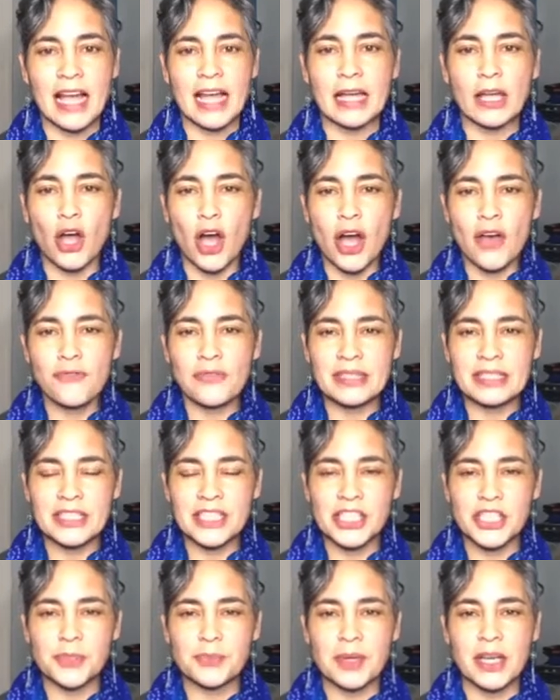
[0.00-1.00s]
I
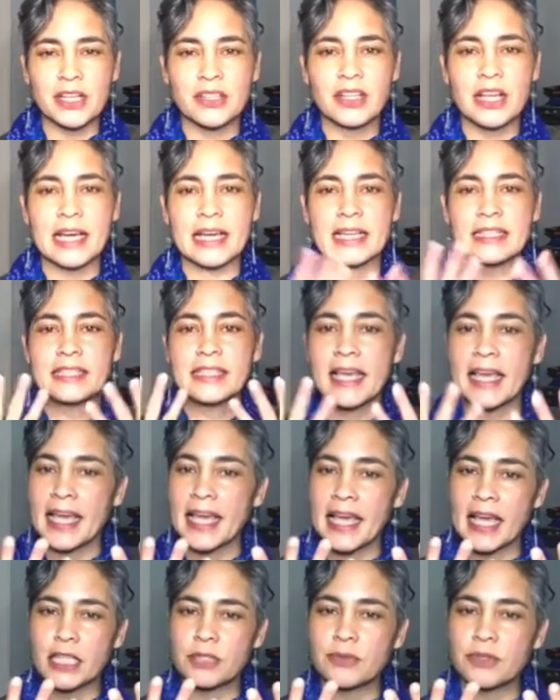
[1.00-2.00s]
often teach my clients
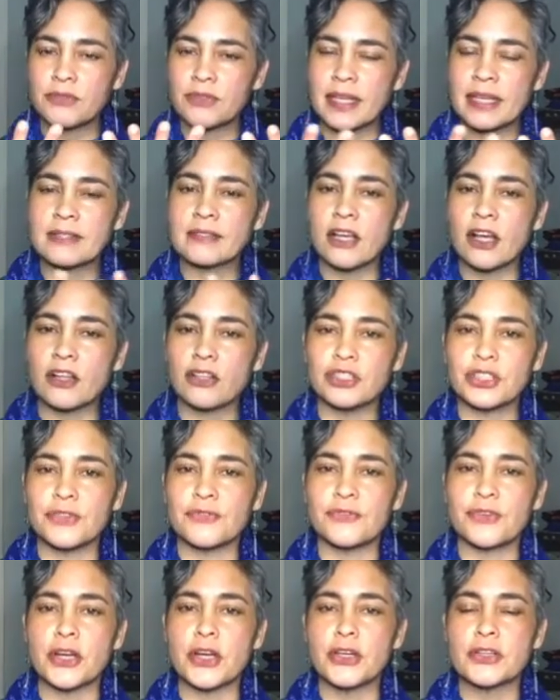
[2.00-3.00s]
hand
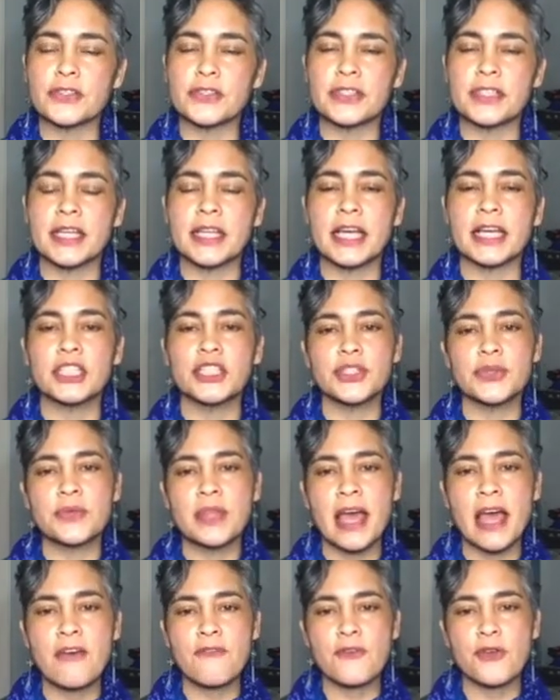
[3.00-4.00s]
reflexology first, and I
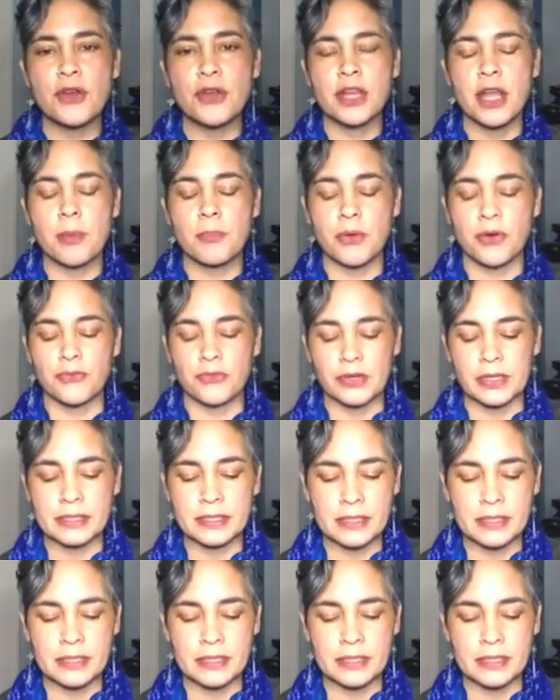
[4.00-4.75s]
do that for a number of